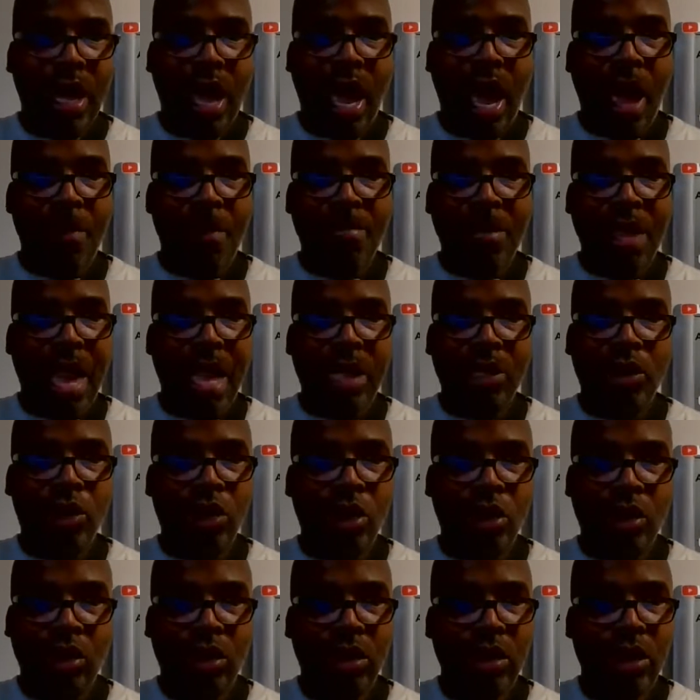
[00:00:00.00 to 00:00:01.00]
I'm not
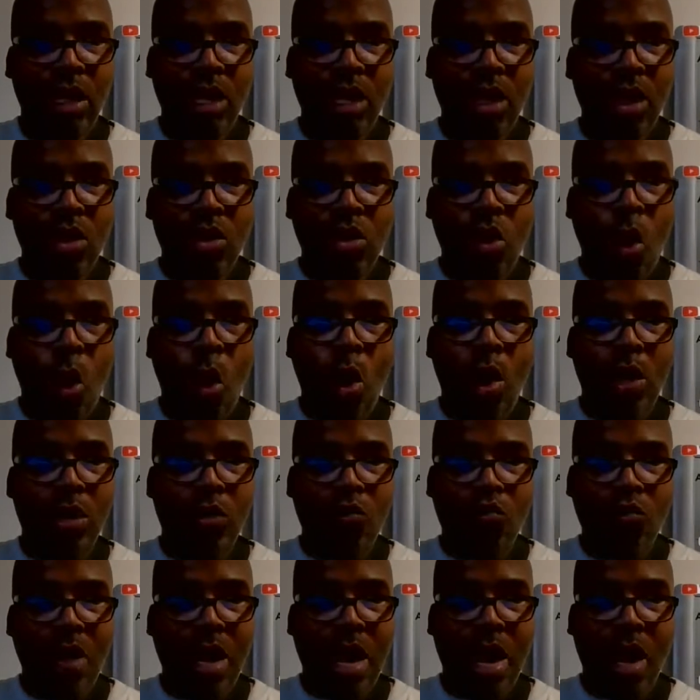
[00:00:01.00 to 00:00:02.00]
just going
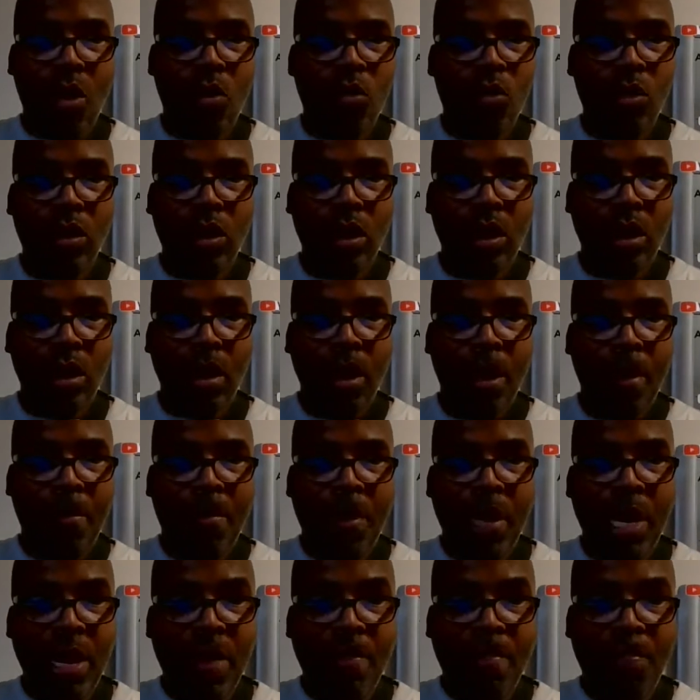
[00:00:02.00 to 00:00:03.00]
around
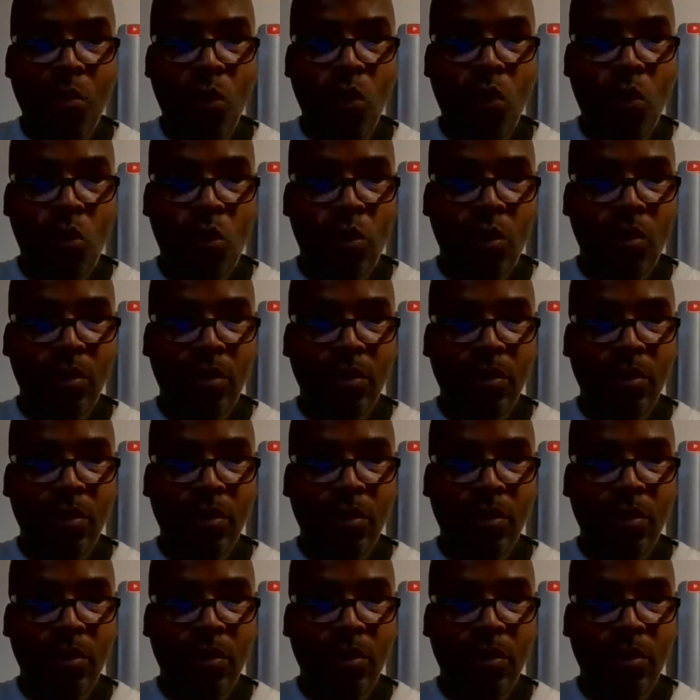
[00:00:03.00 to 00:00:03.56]
people